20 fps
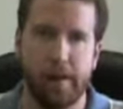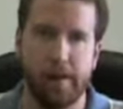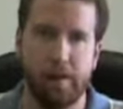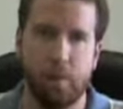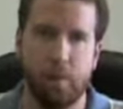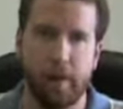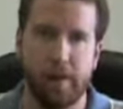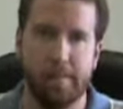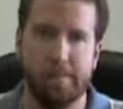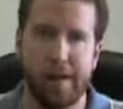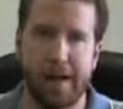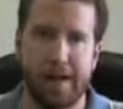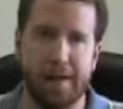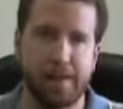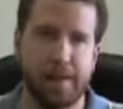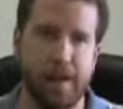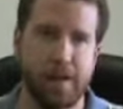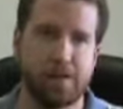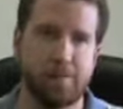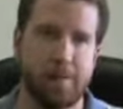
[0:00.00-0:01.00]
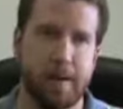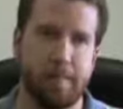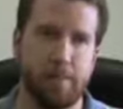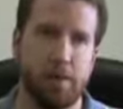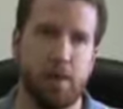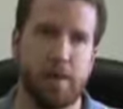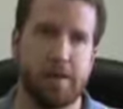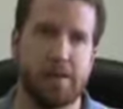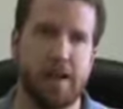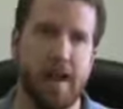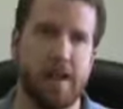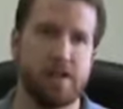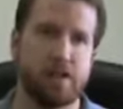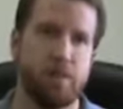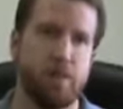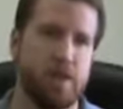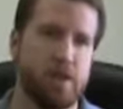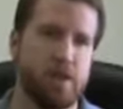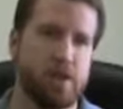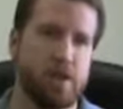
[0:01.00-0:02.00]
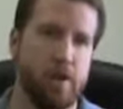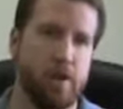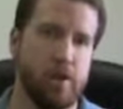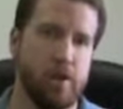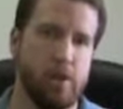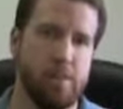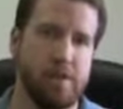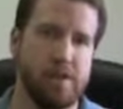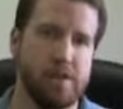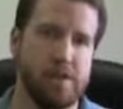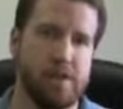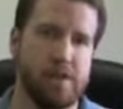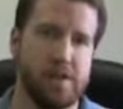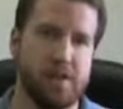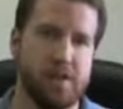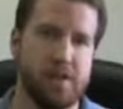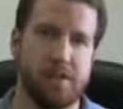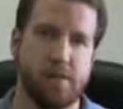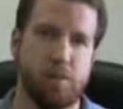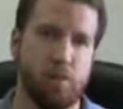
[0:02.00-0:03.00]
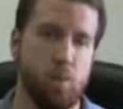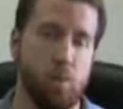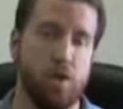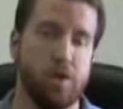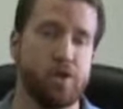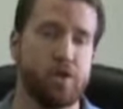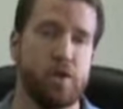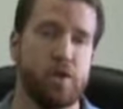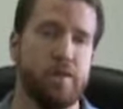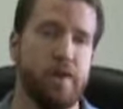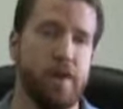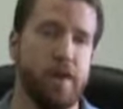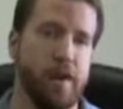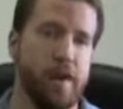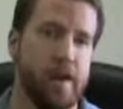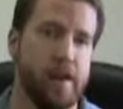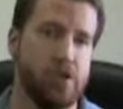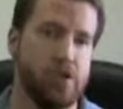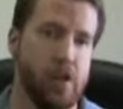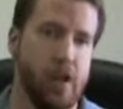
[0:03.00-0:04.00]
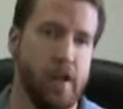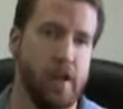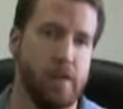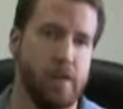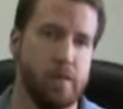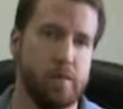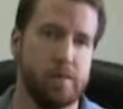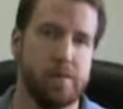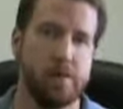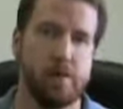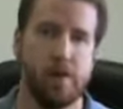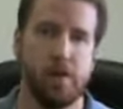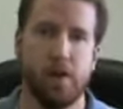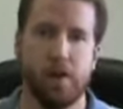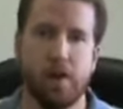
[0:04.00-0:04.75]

One of the main things people always ask when they're starting a new business is, what sort of entity should I use?